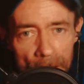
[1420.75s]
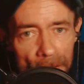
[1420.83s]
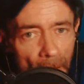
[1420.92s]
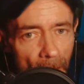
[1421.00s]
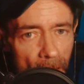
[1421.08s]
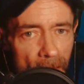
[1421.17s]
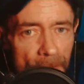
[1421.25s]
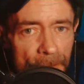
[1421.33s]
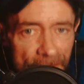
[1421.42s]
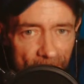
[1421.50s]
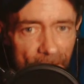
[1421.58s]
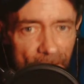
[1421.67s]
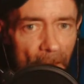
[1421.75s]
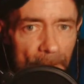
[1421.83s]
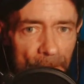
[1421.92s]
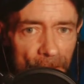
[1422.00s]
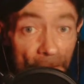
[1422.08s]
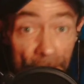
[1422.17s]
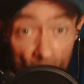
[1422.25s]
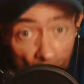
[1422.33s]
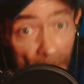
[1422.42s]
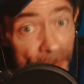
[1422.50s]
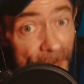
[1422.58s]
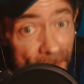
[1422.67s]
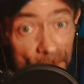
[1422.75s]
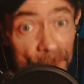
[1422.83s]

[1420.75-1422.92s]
that are going to be determined that the world doesn't